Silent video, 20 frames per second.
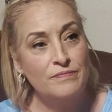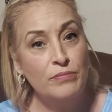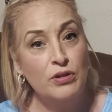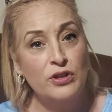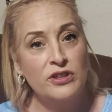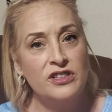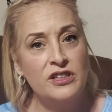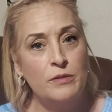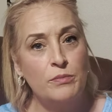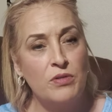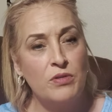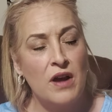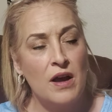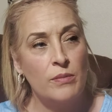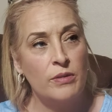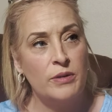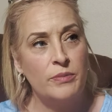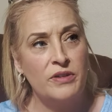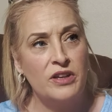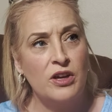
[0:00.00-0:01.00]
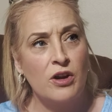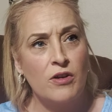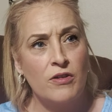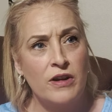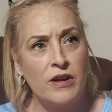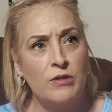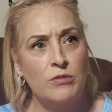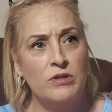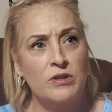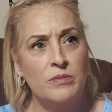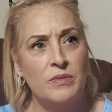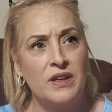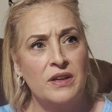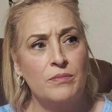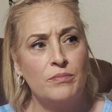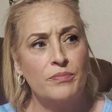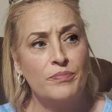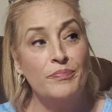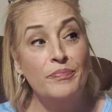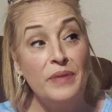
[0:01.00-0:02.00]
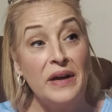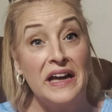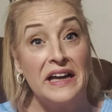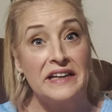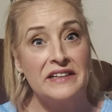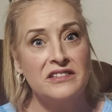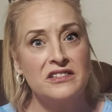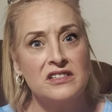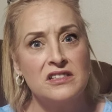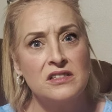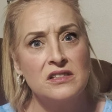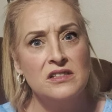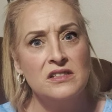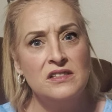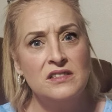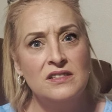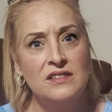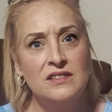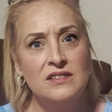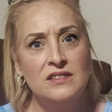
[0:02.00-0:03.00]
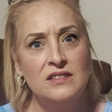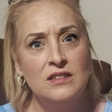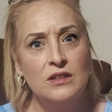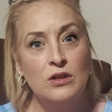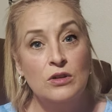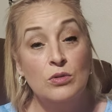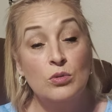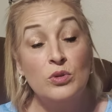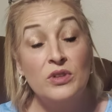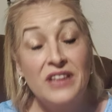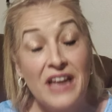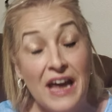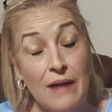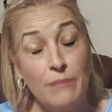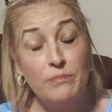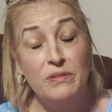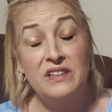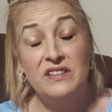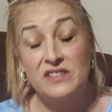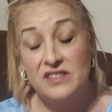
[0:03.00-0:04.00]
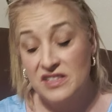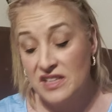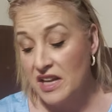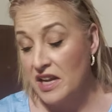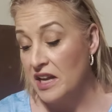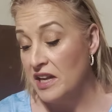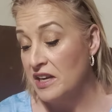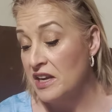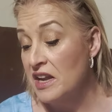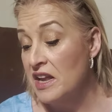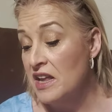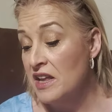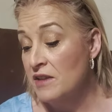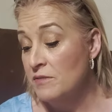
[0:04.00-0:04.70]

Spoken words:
Percy probably be all right with me. But with that being said,